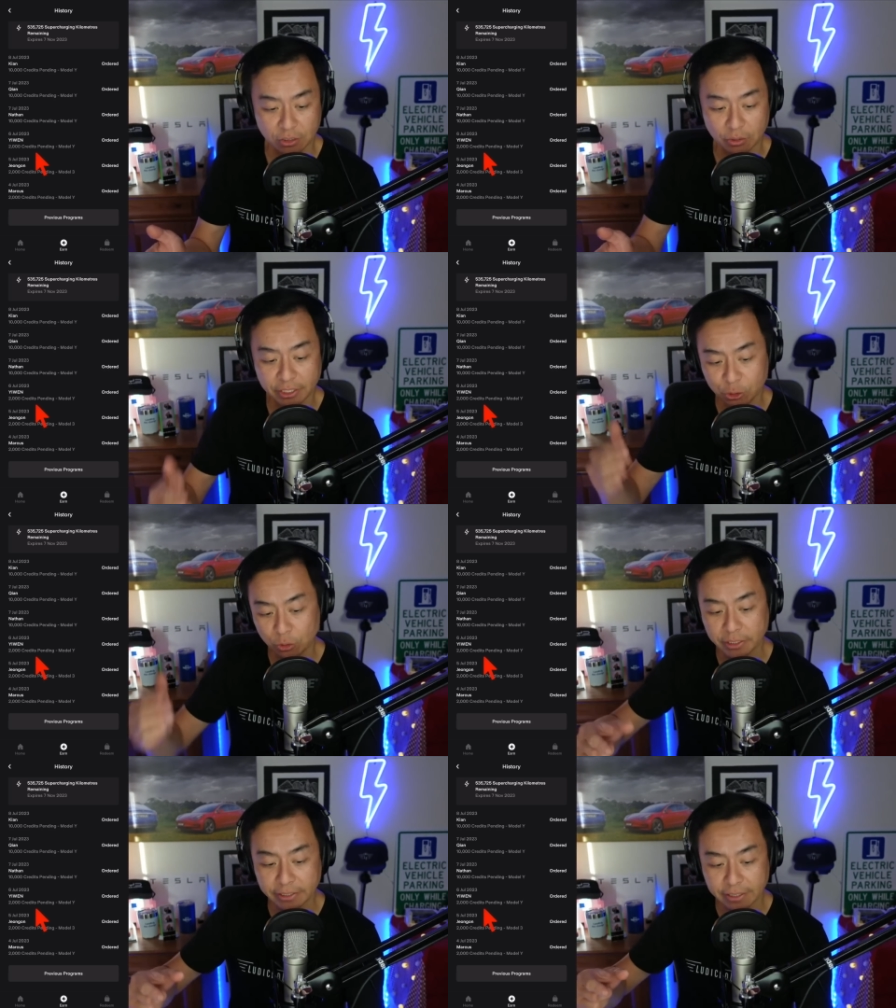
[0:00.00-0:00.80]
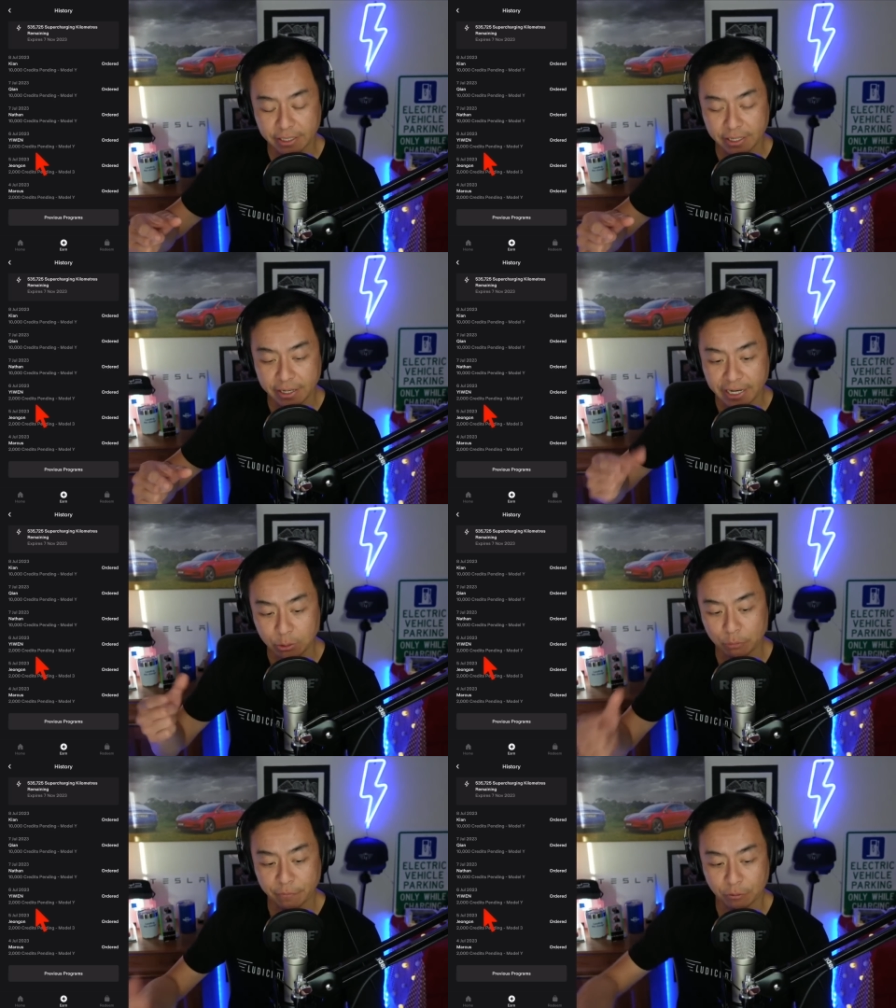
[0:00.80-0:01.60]
So literally any
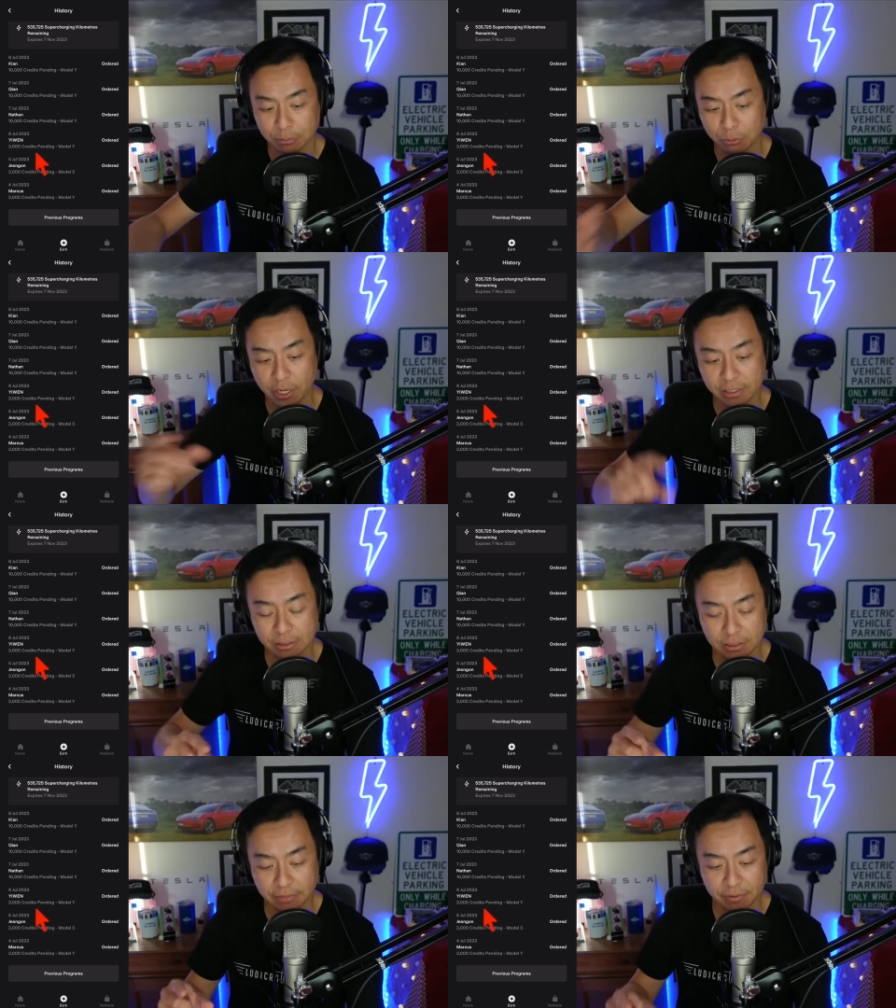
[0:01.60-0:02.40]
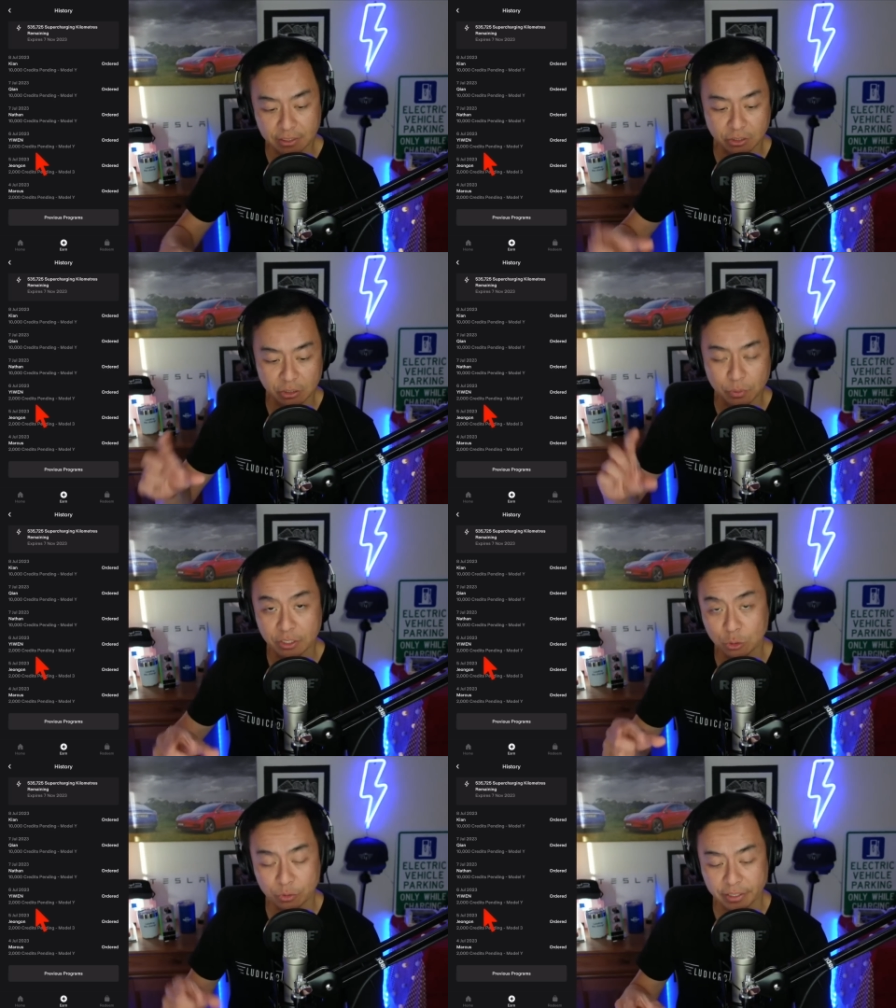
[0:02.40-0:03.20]
referrals prior to the 7th is only worth
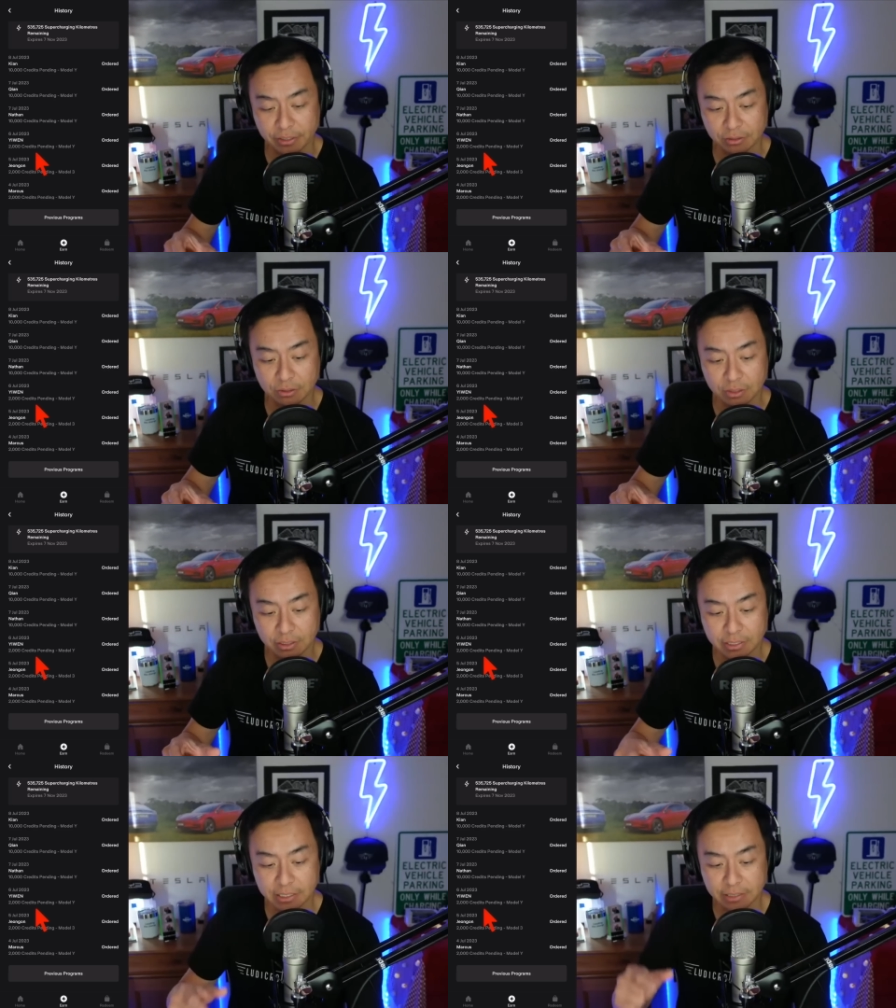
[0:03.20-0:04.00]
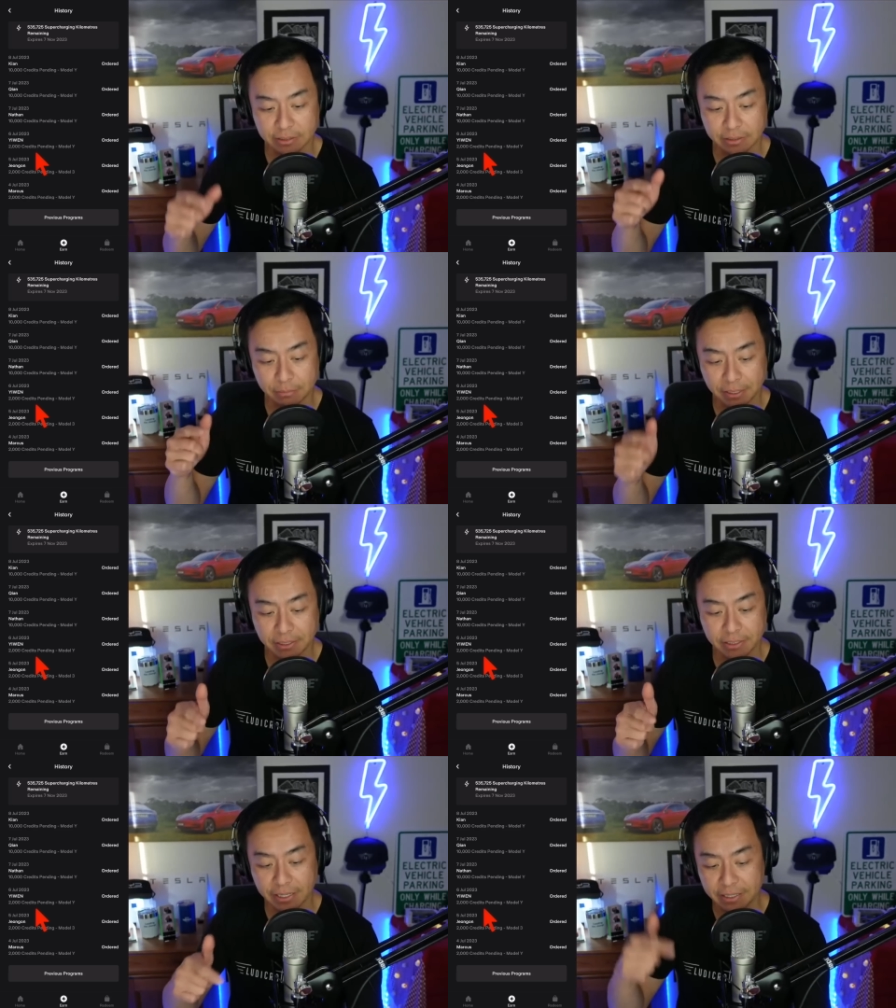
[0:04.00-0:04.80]
2,000
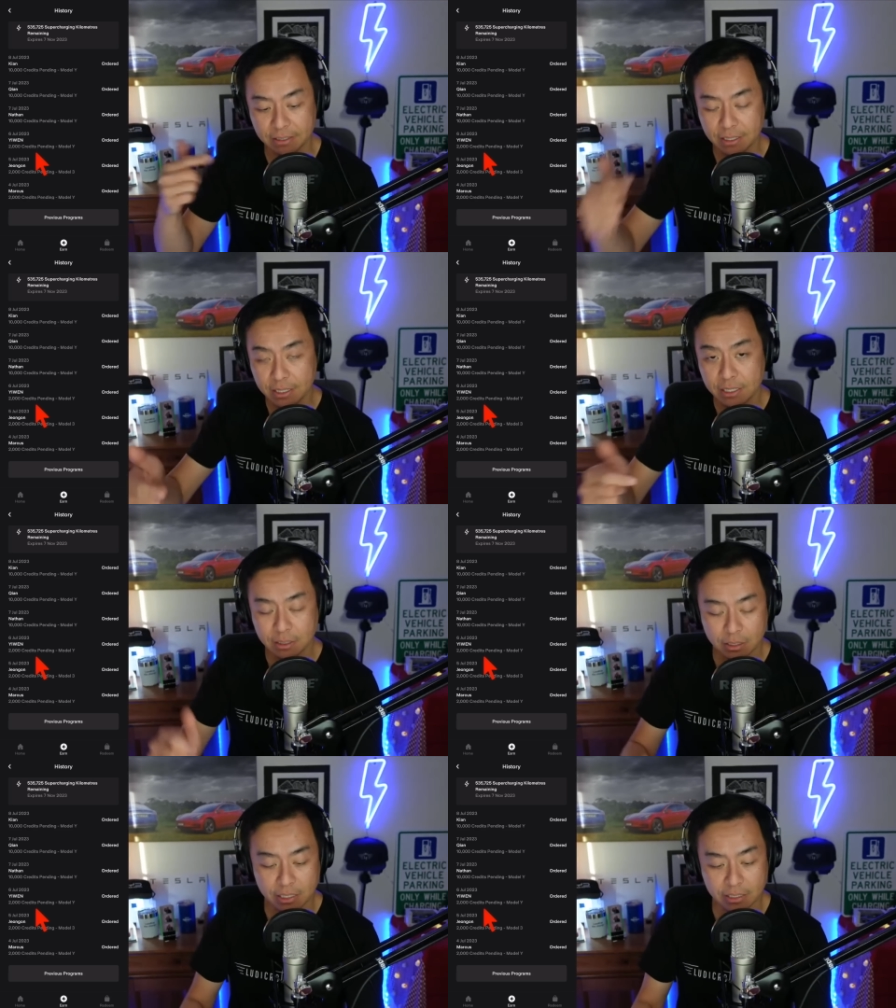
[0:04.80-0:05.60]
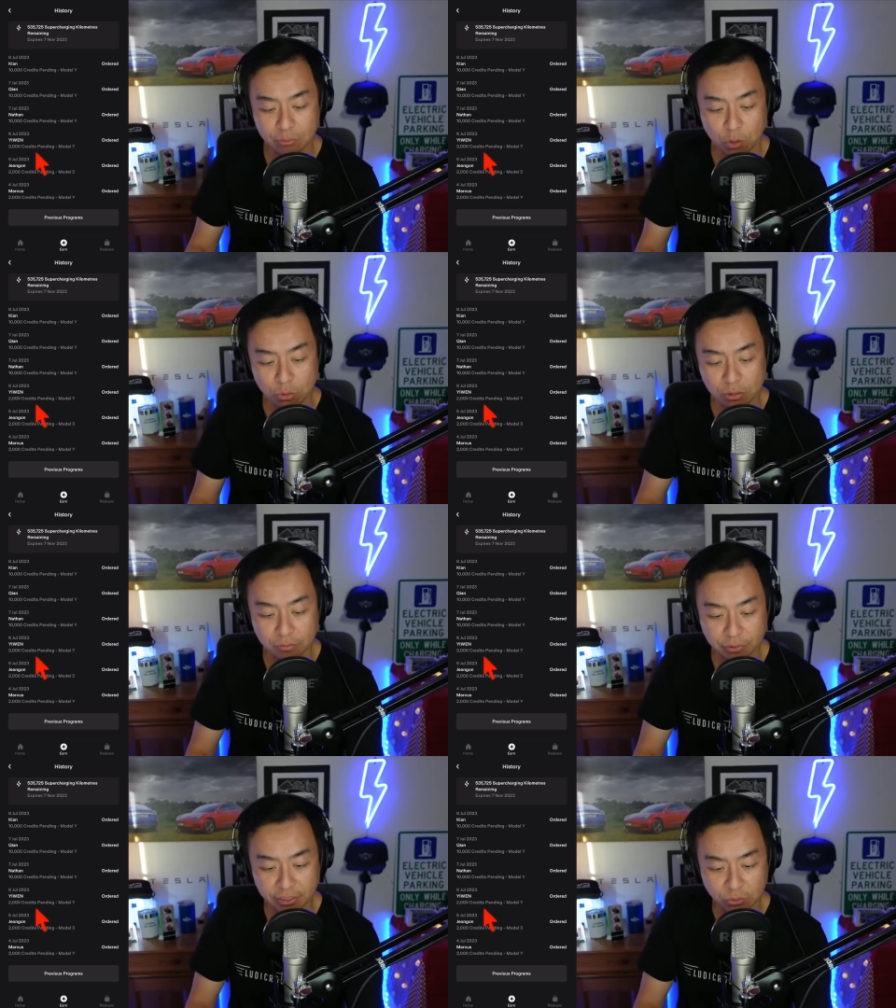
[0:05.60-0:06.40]
pending and on
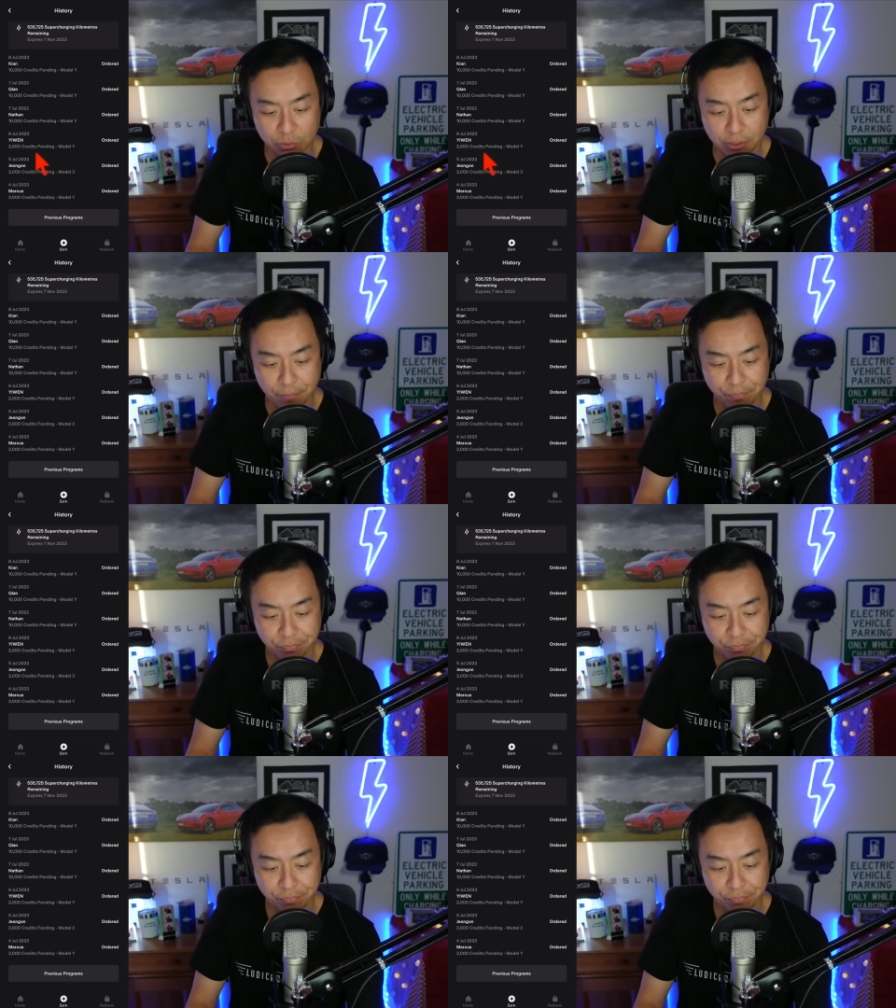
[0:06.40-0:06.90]
delivery as well.